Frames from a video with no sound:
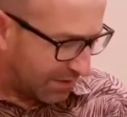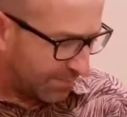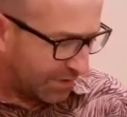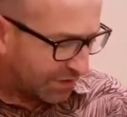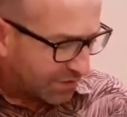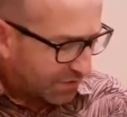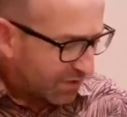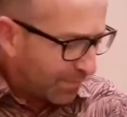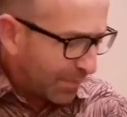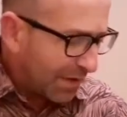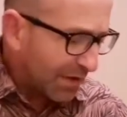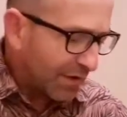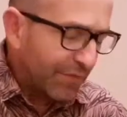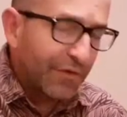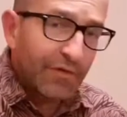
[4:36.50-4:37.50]
I must do a
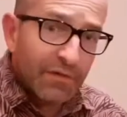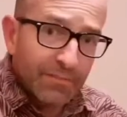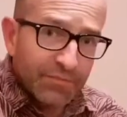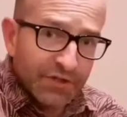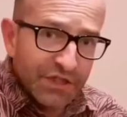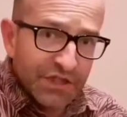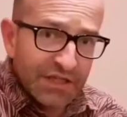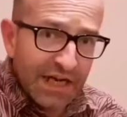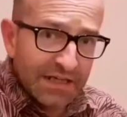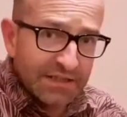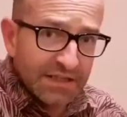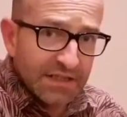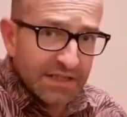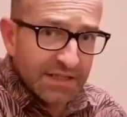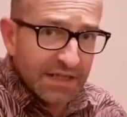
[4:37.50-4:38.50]
plug for the British
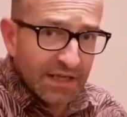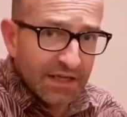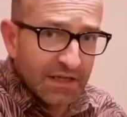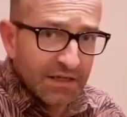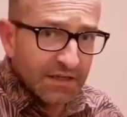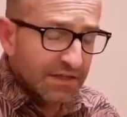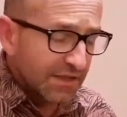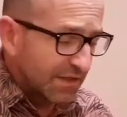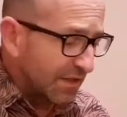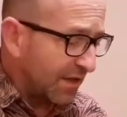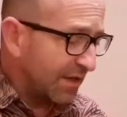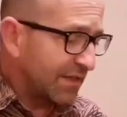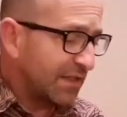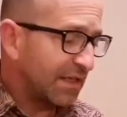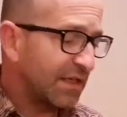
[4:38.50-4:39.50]
Cactus and Succulent
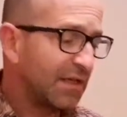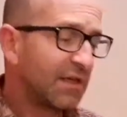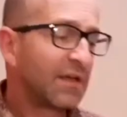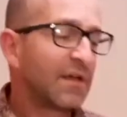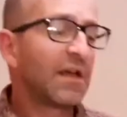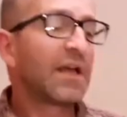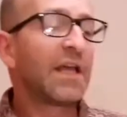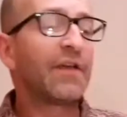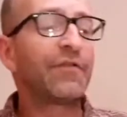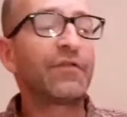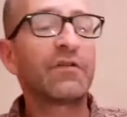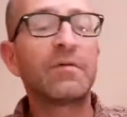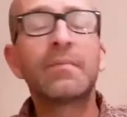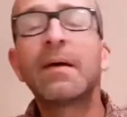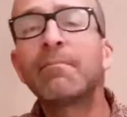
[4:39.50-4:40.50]
Society. If
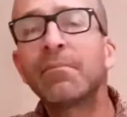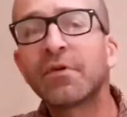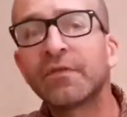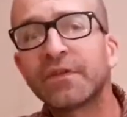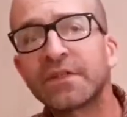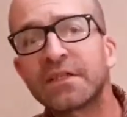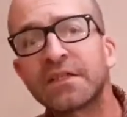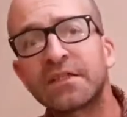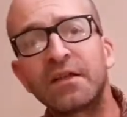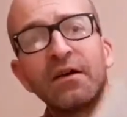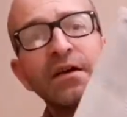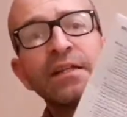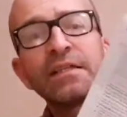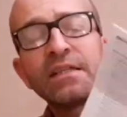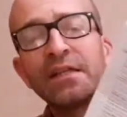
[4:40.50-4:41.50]
you're a member of a
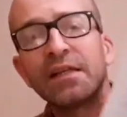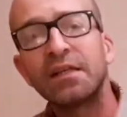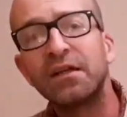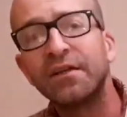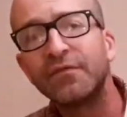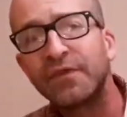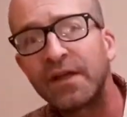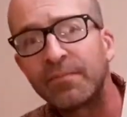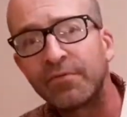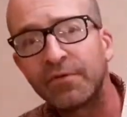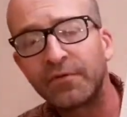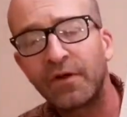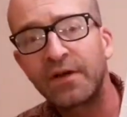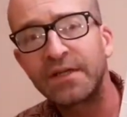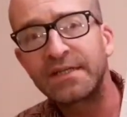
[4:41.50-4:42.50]
society, they
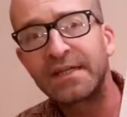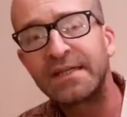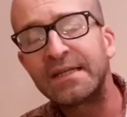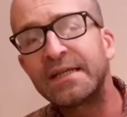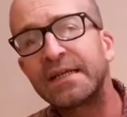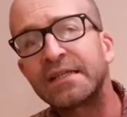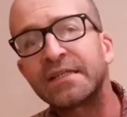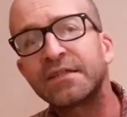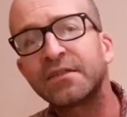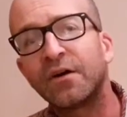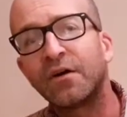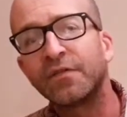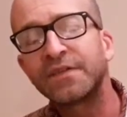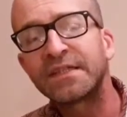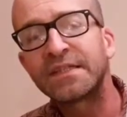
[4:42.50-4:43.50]
provide a list
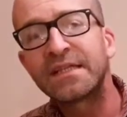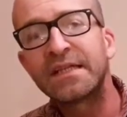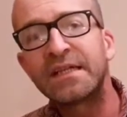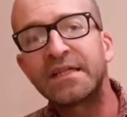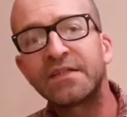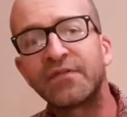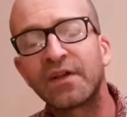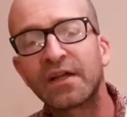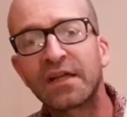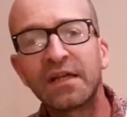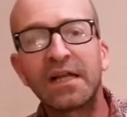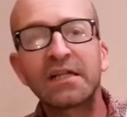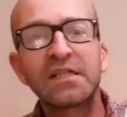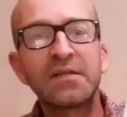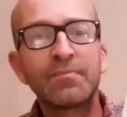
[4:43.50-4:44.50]
of seeds that are
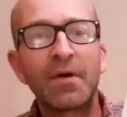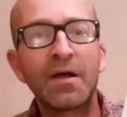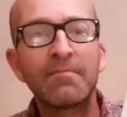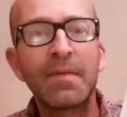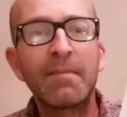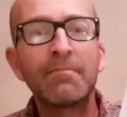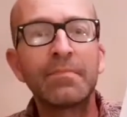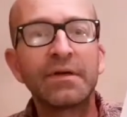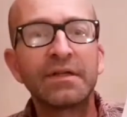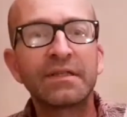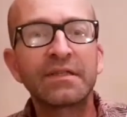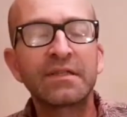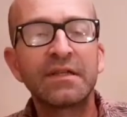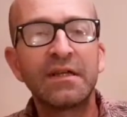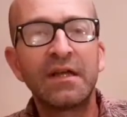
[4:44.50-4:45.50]
collected by
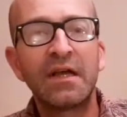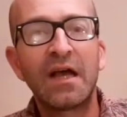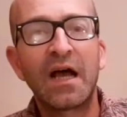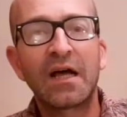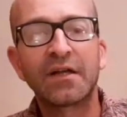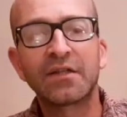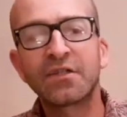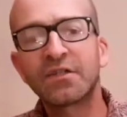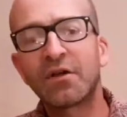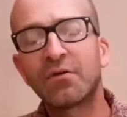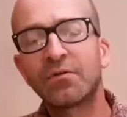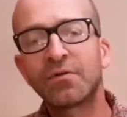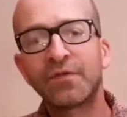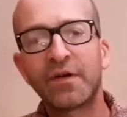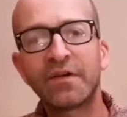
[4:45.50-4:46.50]
members and are
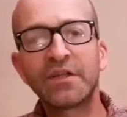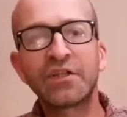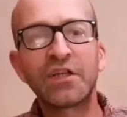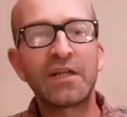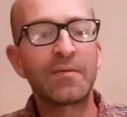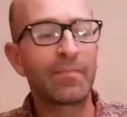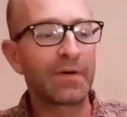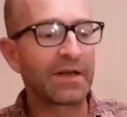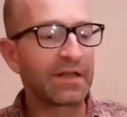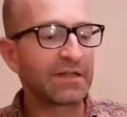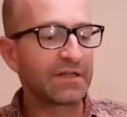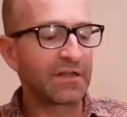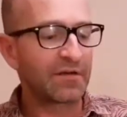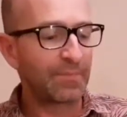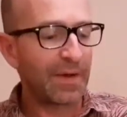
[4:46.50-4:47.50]
sold very cheaply,
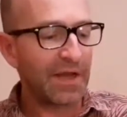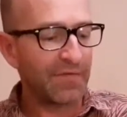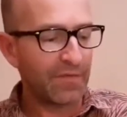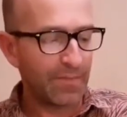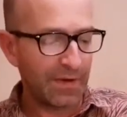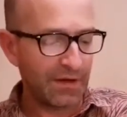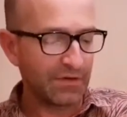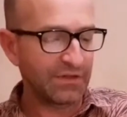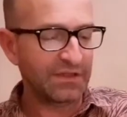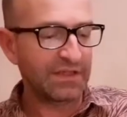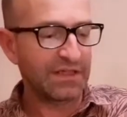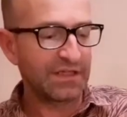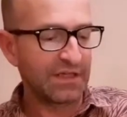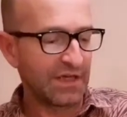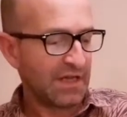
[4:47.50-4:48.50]
so you pay for
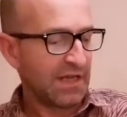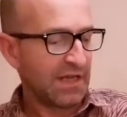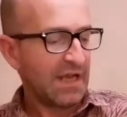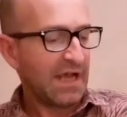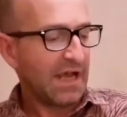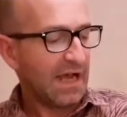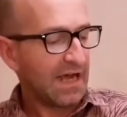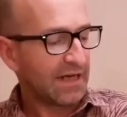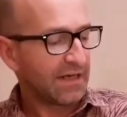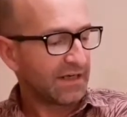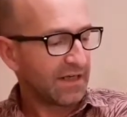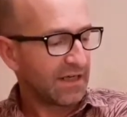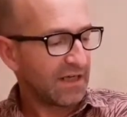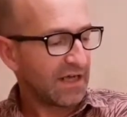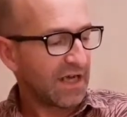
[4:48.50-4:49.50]
postage, and
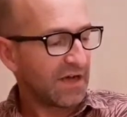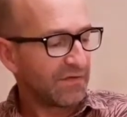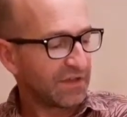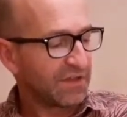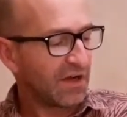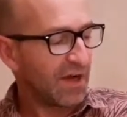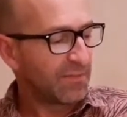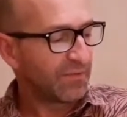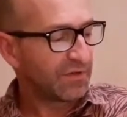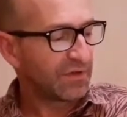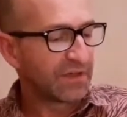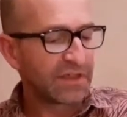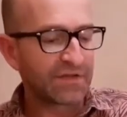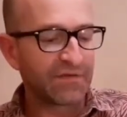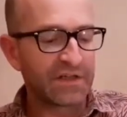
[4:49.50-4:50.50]
at the time of doing
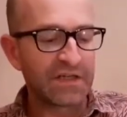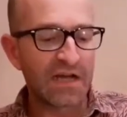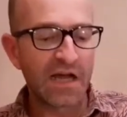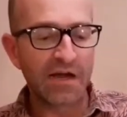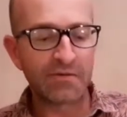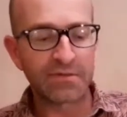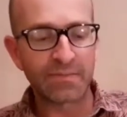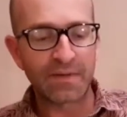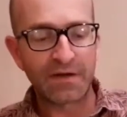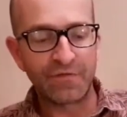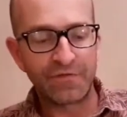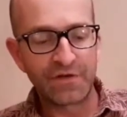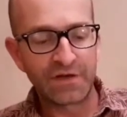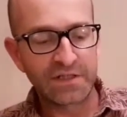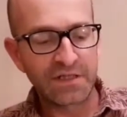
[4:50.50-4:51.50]
this video it was about
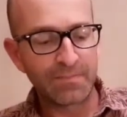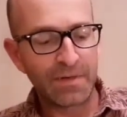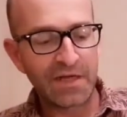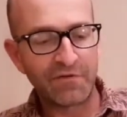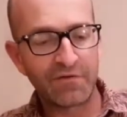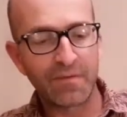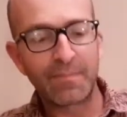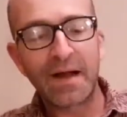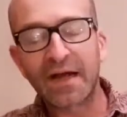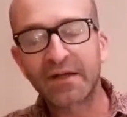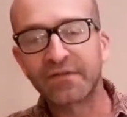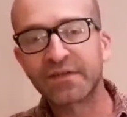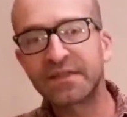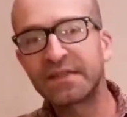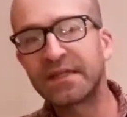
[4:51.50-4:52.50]
30p for a pack
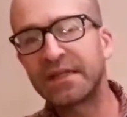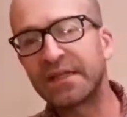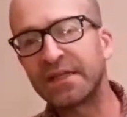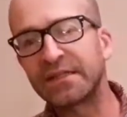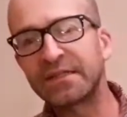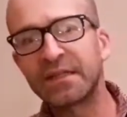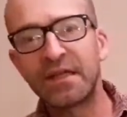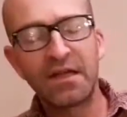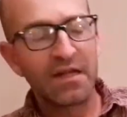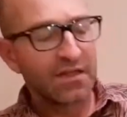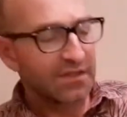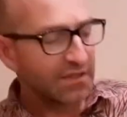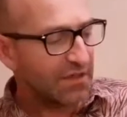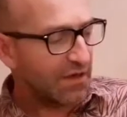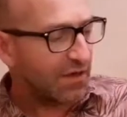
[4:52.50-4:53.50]
of seeds.
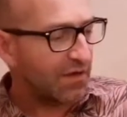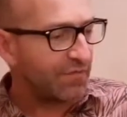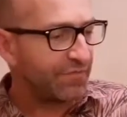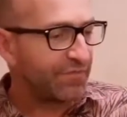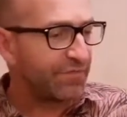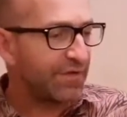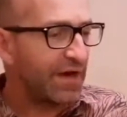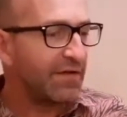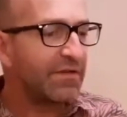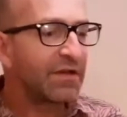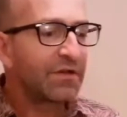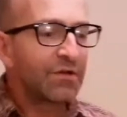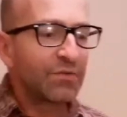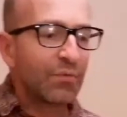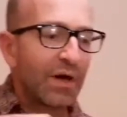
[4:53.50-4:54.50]
So a very
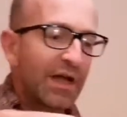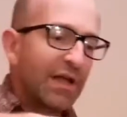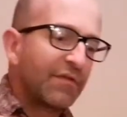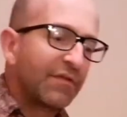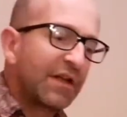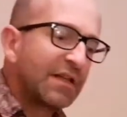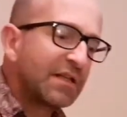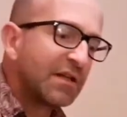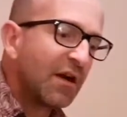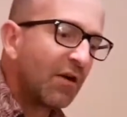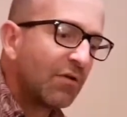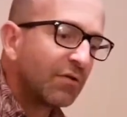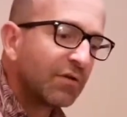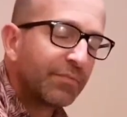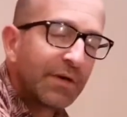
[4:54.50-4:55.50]
good way of getting
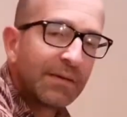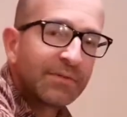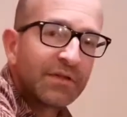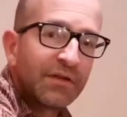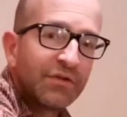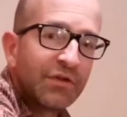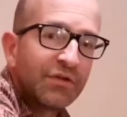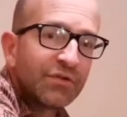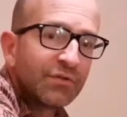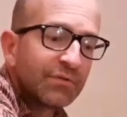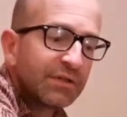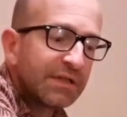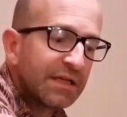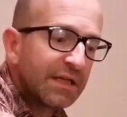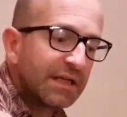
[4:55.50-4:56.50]
hold of perhaps unusual
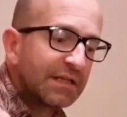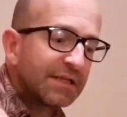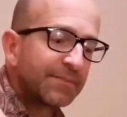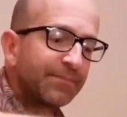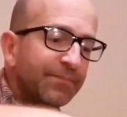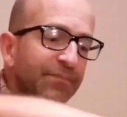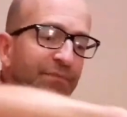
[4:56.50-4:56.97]
seeds.